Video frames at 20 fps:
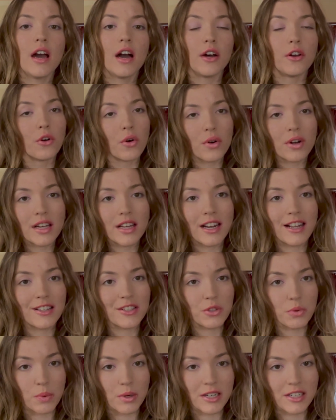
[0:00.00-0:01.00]
An
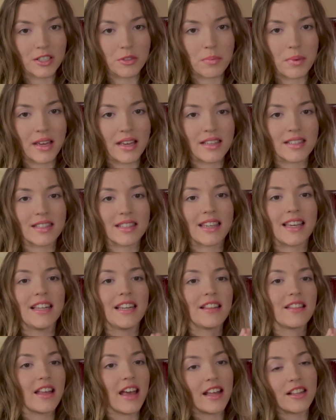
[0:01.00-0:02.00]
organized workspace can
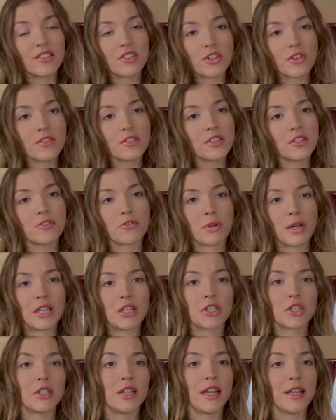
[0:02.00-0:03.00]
enhance
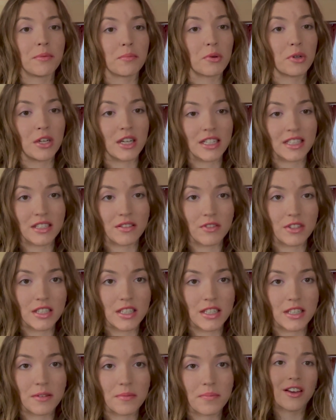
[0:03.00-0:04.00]
concentration and
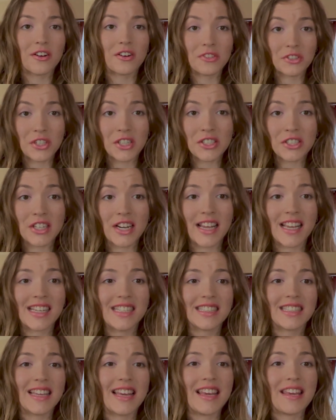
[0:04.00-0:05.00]
productivity. On the other
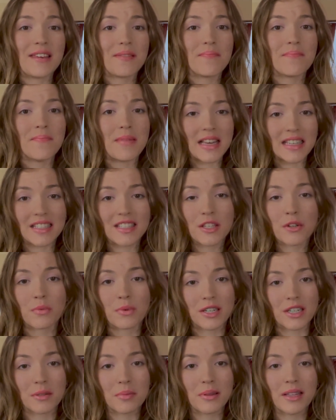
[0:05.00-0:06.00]
hand, a messy
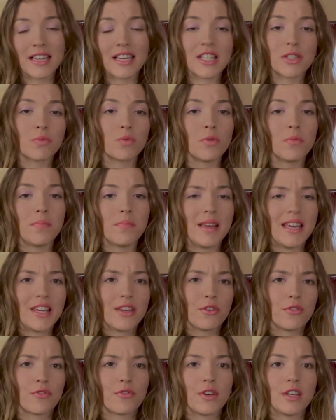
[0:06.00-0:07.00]
workplace will
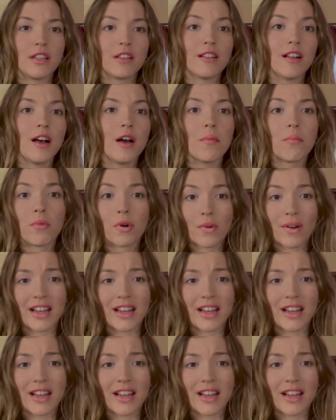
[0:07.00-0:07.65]
make you feel more